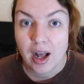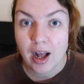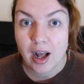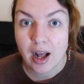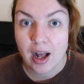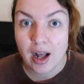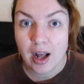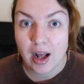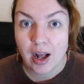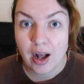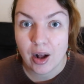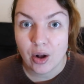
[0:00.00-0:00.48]

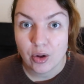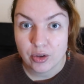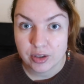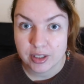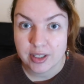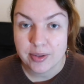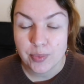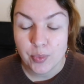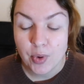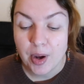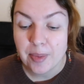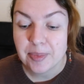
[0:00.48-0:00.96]
on
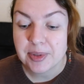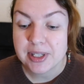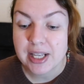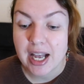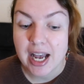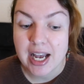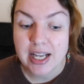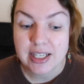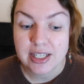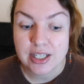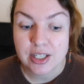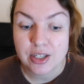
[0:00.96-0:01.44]
the
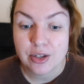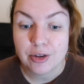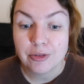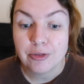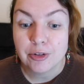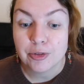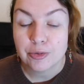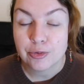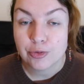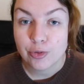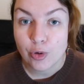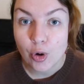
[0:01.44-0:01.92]
website and if
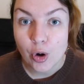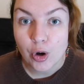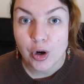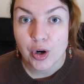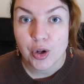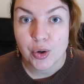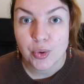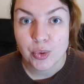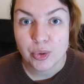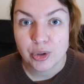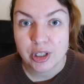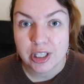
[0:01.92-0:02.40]
you
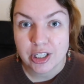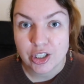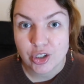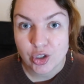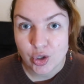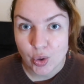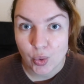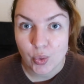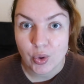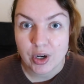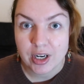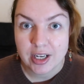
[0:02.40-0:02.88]
follow the
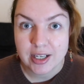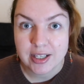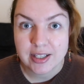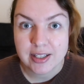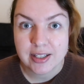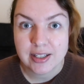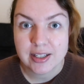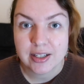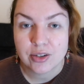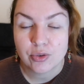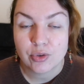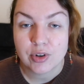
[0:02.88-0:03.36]

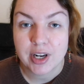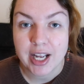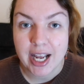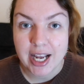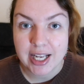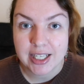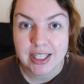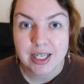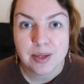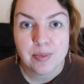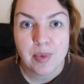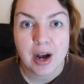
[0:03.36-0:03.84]
stories
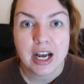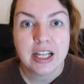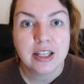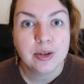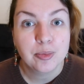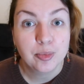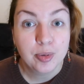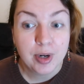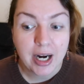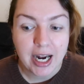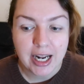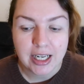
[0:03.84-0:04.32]
created by the
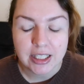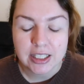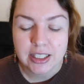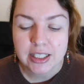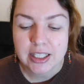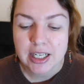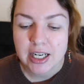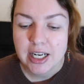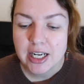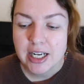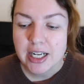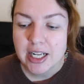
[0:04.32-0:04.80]
brand.
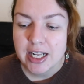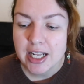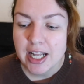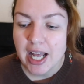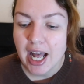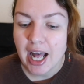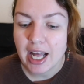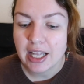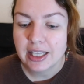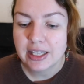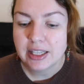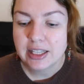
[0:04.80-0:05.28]

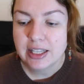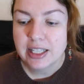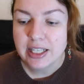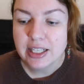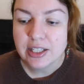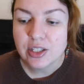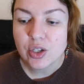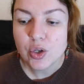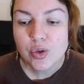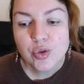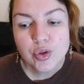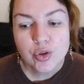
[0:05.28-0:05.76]
And
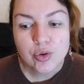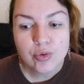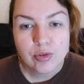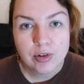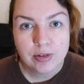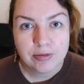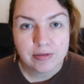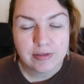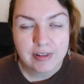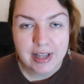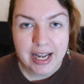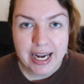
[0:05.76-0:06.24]
this also
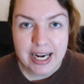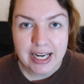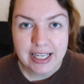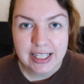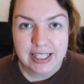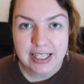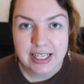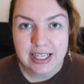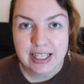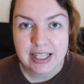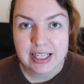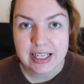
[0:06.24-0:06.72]

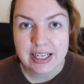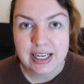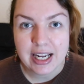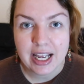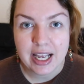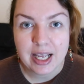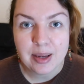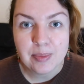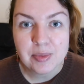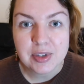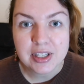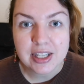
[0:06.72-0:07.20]
reflects in the
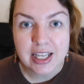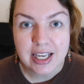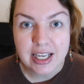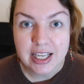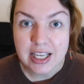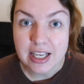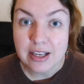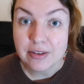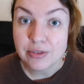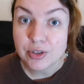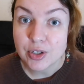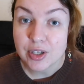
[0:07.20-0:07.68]
names they
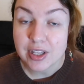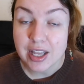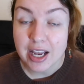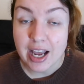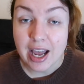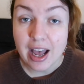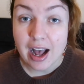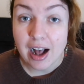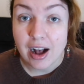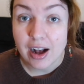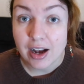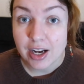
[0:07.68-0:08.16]
give to
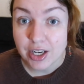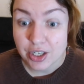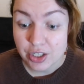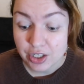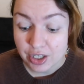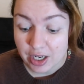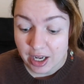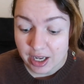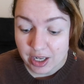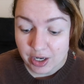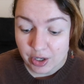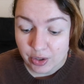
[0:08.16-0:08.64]
their
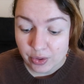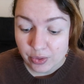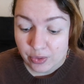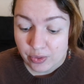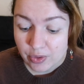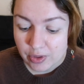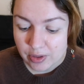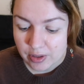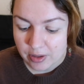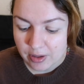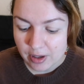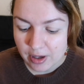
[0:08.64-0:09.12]

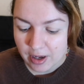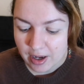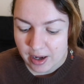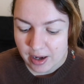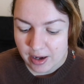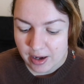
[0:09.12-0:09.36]
eyeshadows.